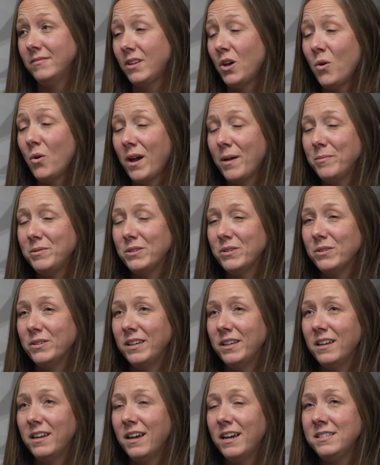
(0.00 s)
Oh,
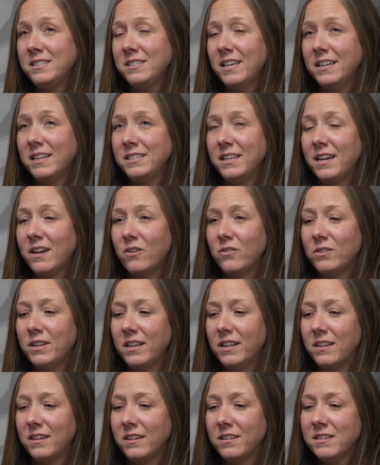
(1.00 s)
absolutely. I sat down
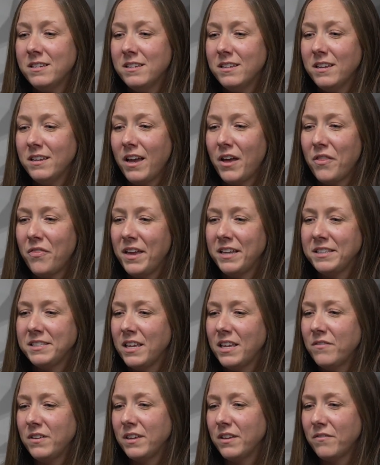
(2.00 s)
at a
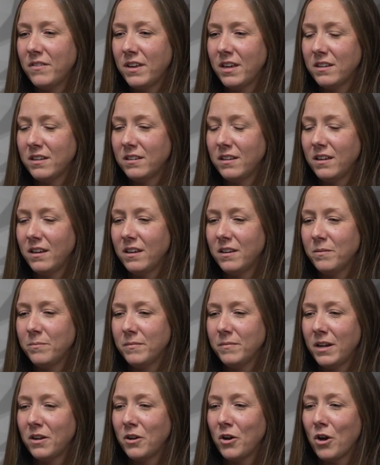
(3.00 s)
Thanksgiving event
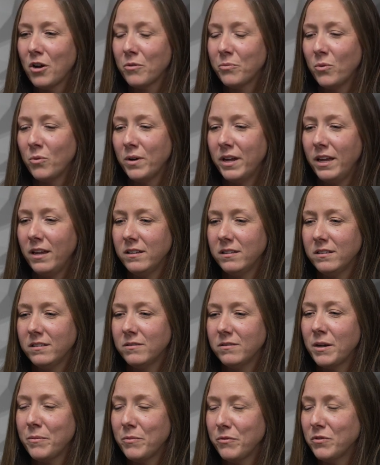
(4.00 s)
out at Hawk Point
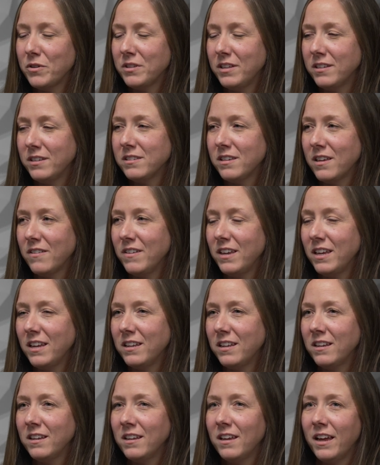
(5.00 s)
right before Thanksgiving
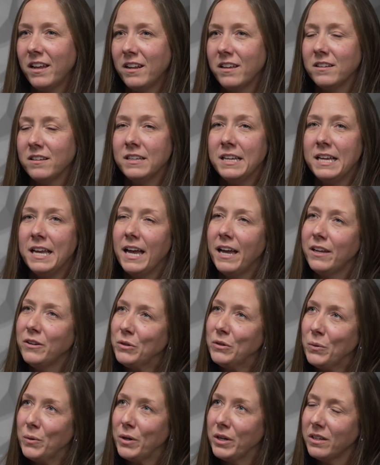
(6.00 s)
and I
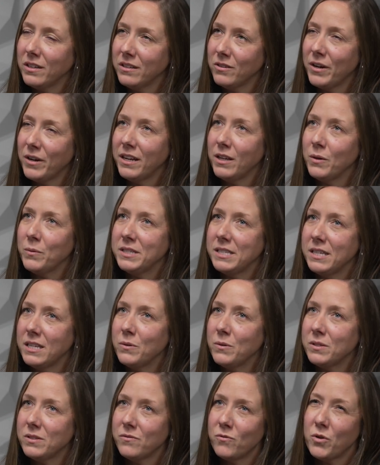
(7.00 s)
don't know what grade he was in.
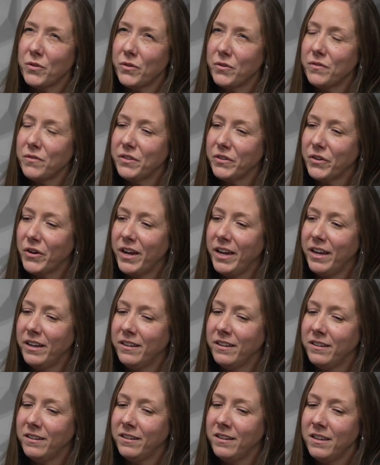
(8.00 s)
He was 4th or 5th grade.
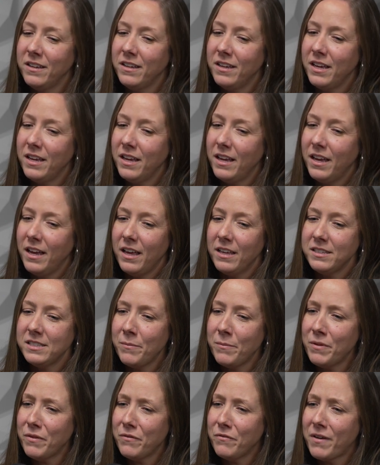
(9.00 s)
And
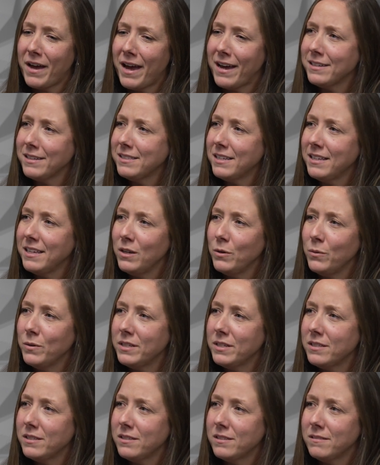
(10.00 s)
some of the facts that he
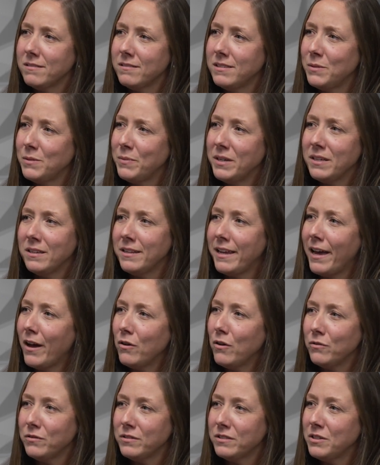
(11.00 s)
was spilling
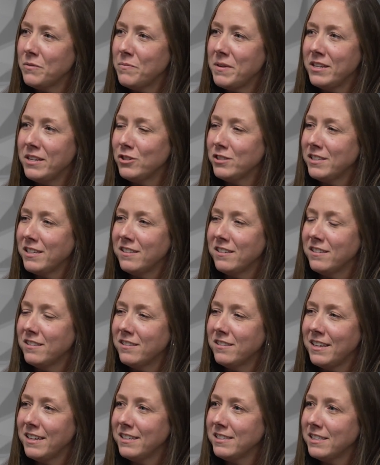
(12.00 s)
out to me just at the
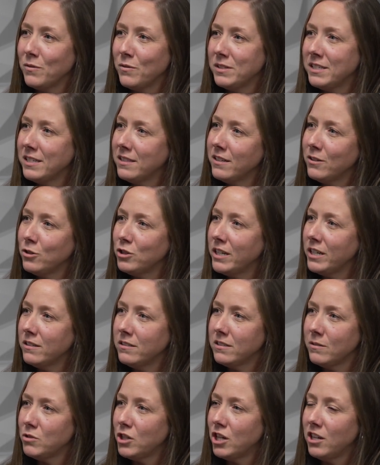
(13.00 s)
Thanksgiving, we're sitting there sharing
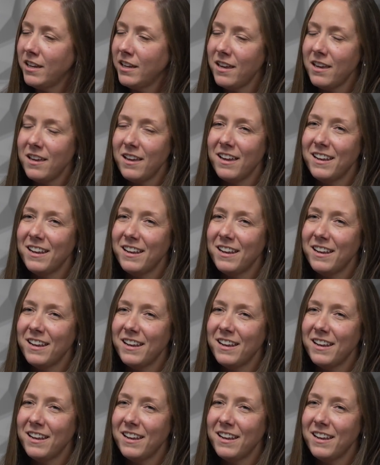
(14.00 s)
some turkey.